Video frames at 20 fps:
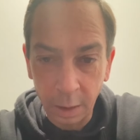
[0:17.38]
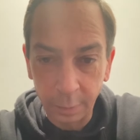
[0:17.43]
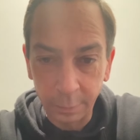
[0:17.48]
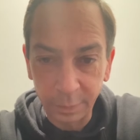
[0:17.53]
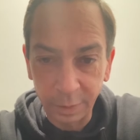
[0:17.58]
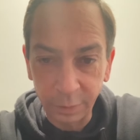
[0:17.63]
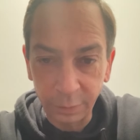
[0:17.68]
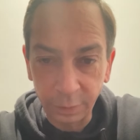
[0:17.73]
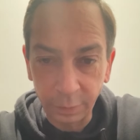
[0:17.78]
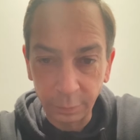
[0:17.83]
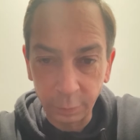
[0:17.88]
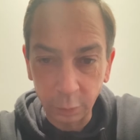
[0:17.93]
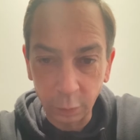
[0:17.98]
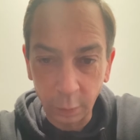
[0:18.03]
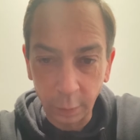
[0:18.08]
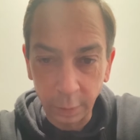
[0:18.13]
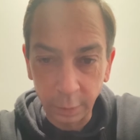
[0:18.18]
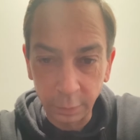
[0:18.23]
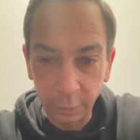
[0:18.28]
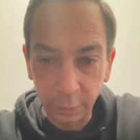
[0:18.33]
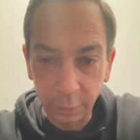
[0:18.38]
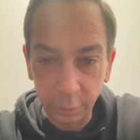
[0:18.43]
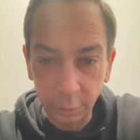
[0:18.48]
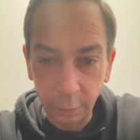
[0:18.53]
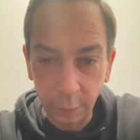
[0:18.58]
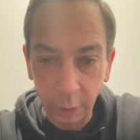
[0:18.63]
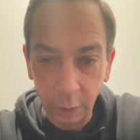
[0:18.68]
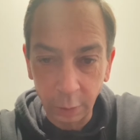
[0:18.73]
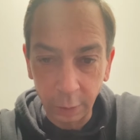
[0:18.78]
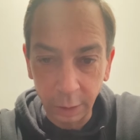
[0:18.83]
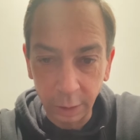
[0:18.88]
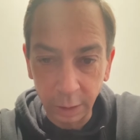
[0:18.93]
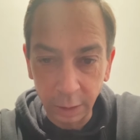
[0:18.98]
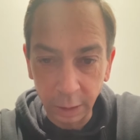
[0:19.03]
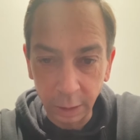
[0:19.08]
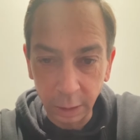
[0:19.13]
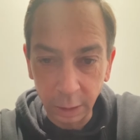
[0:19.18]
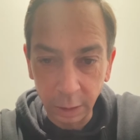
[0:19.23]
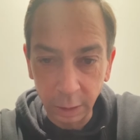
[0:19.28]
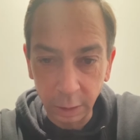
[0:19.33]
Yes, I have acquaintances, we don't need to
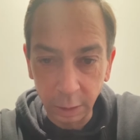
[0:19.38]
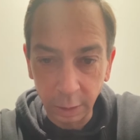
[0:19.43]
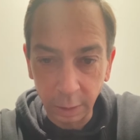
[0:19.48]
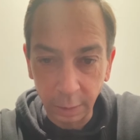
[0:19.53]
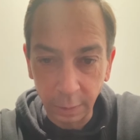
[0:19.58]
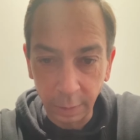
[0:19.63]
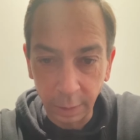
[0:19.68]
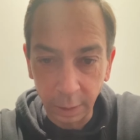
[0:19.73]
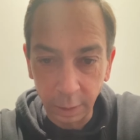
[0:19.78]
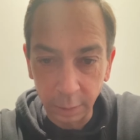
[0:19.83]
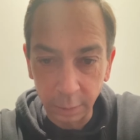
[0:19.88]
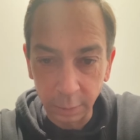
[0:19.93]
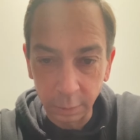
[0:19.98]
get into that.